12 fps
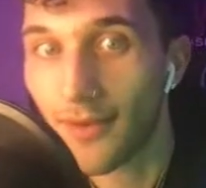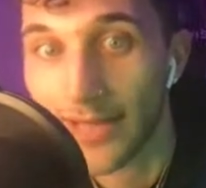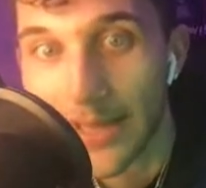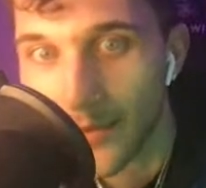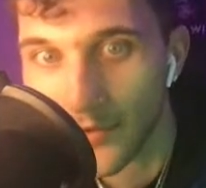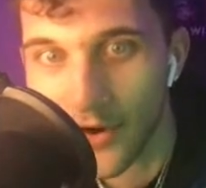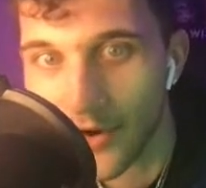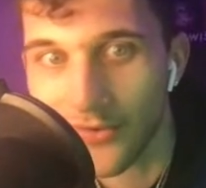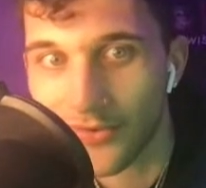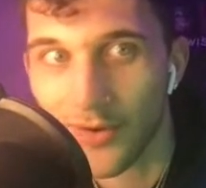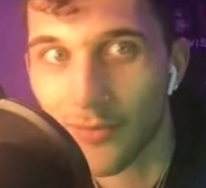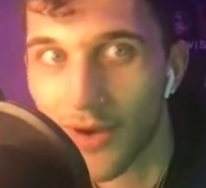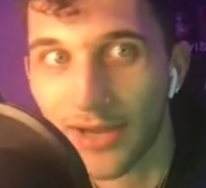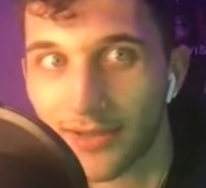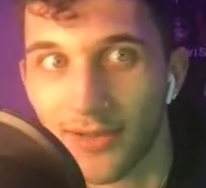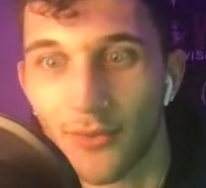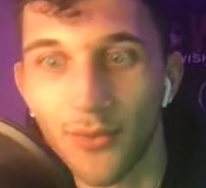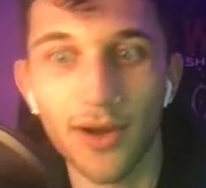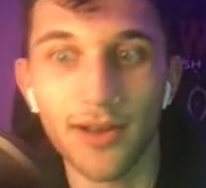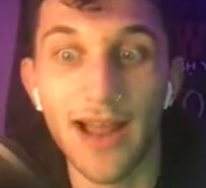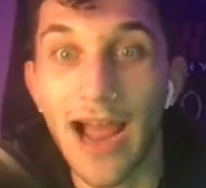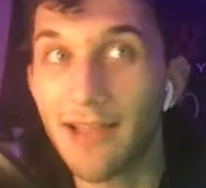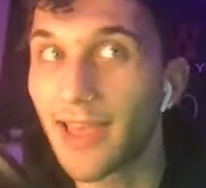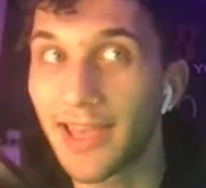Nate McCurry is on our practice squad.
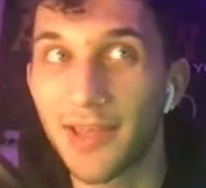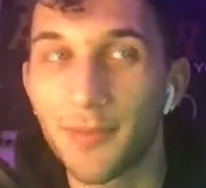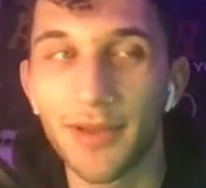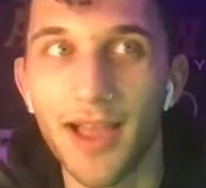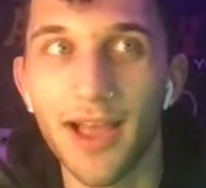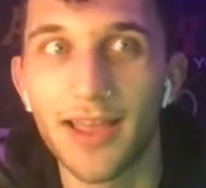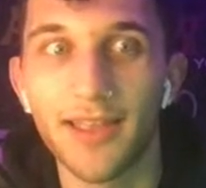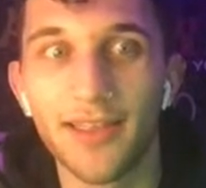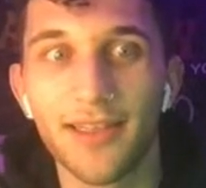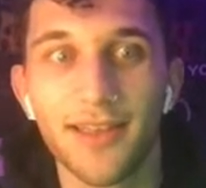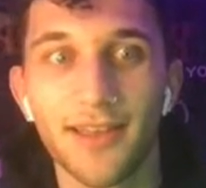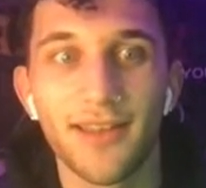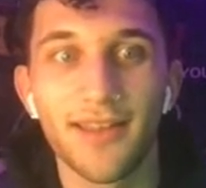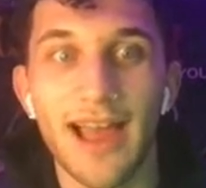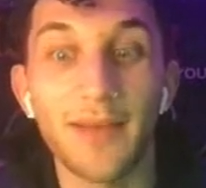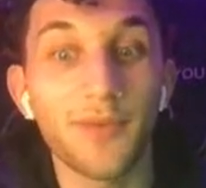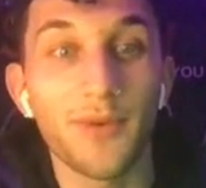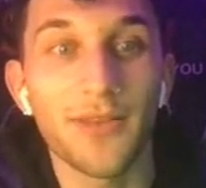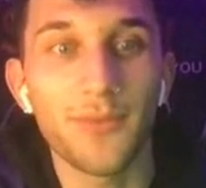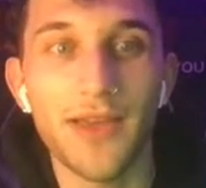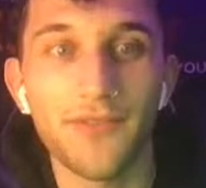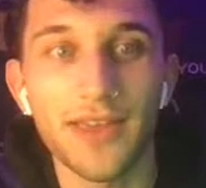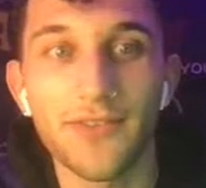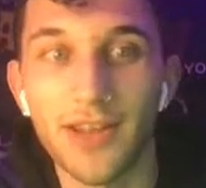I like him a lot. I'm surprised we
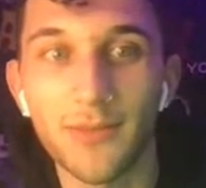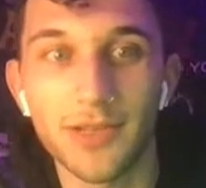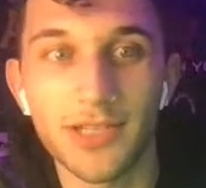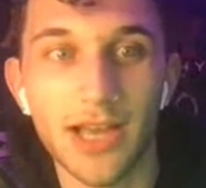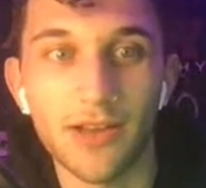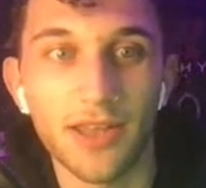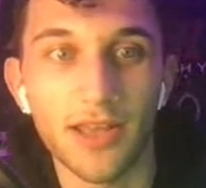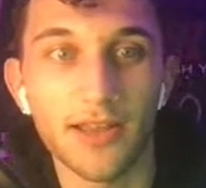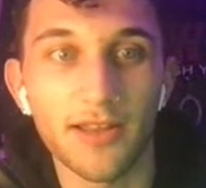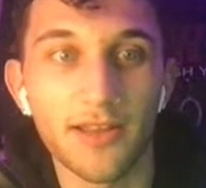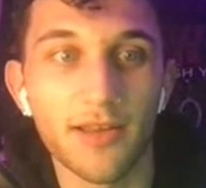haven't given him a shout yet.